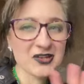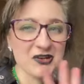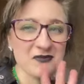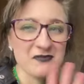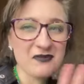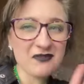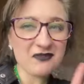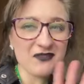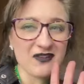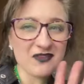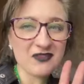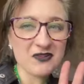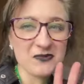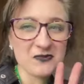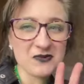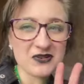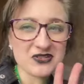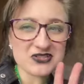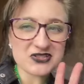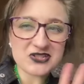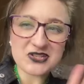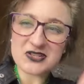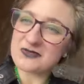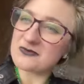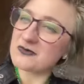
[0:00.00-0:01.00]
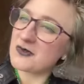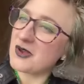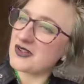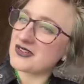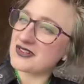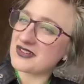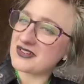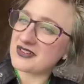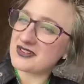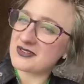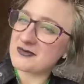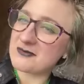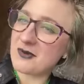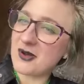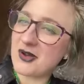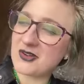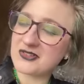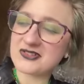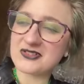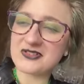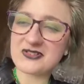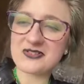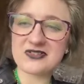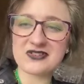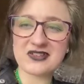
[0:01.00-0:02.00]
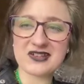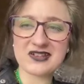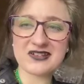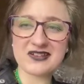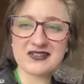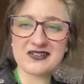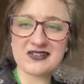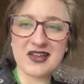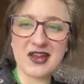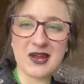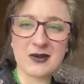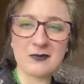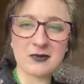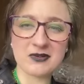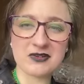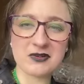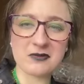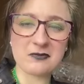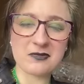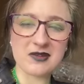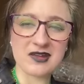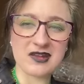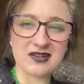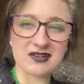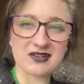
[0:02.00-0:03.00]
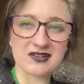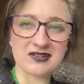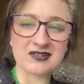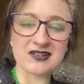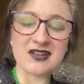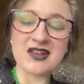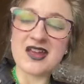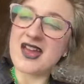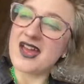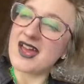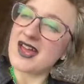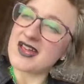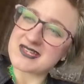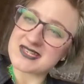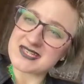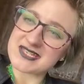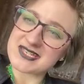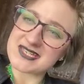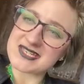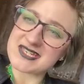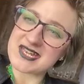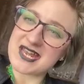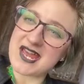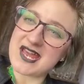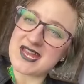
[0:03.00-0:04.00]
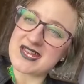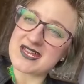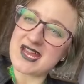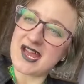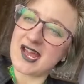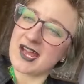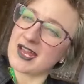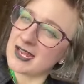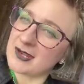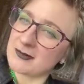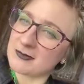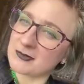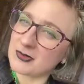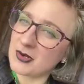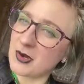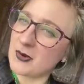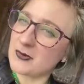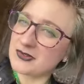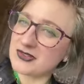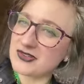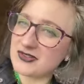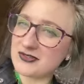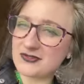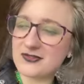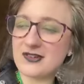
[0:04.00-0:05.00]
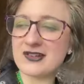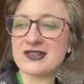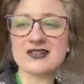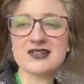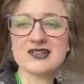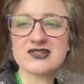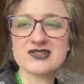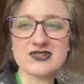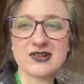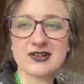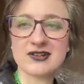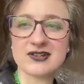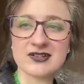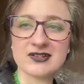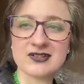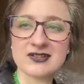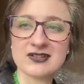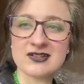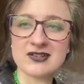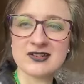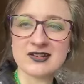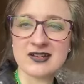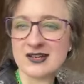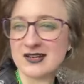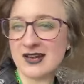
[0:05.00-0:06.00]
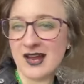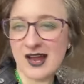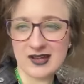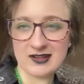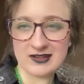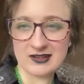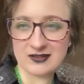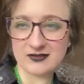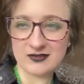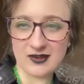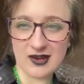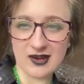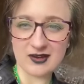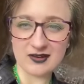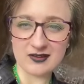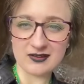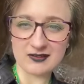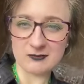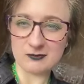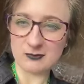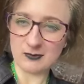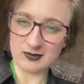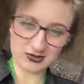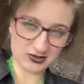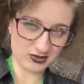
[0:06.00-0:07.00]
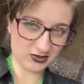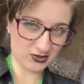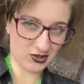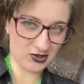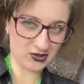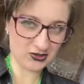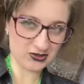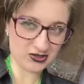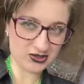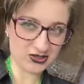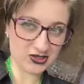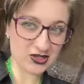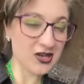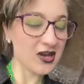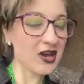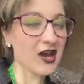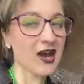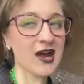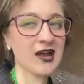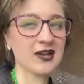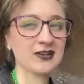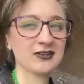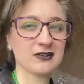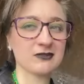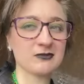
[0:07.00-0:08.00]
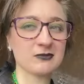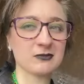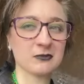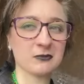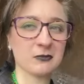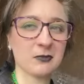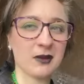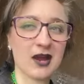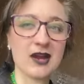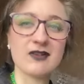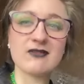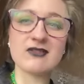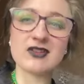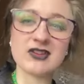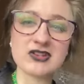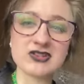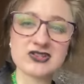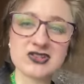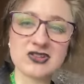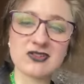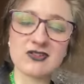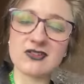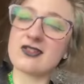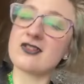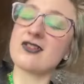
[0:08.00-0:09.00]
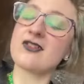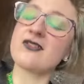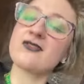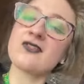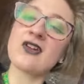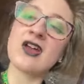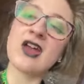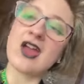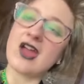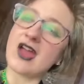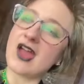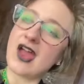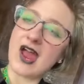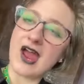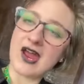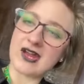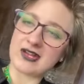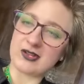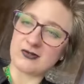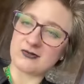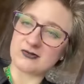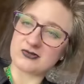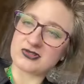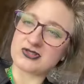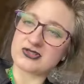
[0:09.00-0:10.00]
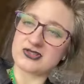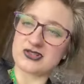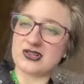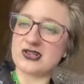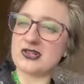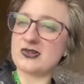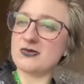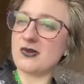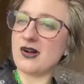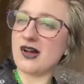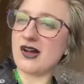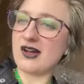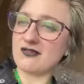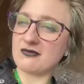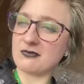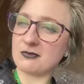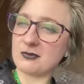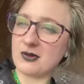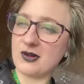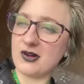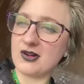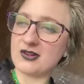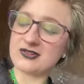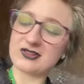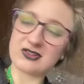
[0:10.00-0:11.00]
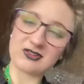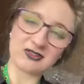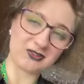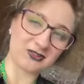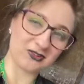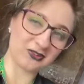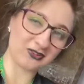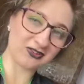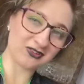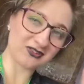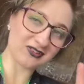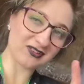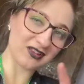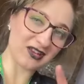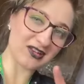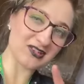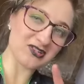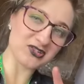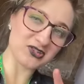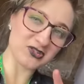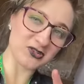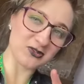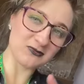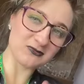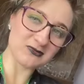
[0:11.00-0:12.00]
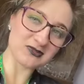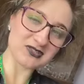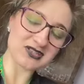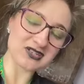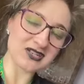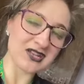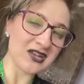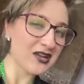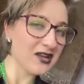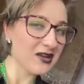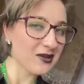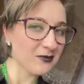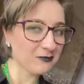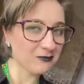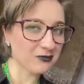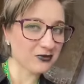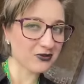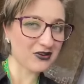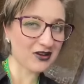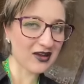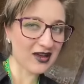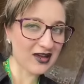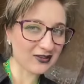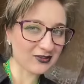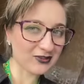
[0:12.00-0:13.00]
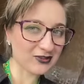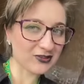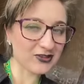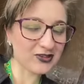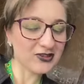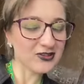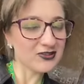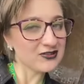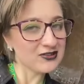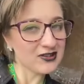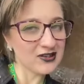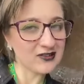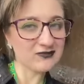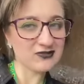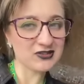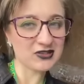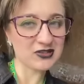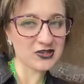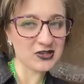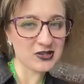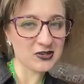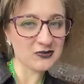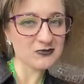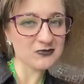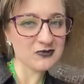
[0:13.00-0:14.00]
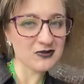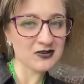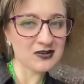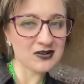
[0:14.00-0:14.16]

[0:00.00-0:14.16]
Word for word: my fellow witches, warlocks and mortals, it is I, Wanda Pagan, and today I am going to Friendly Dragon in Halifax in West Yorkshire, and I will buy religion stuff, and I will show you what I've bought, so stay tuned. But hello, if you're new,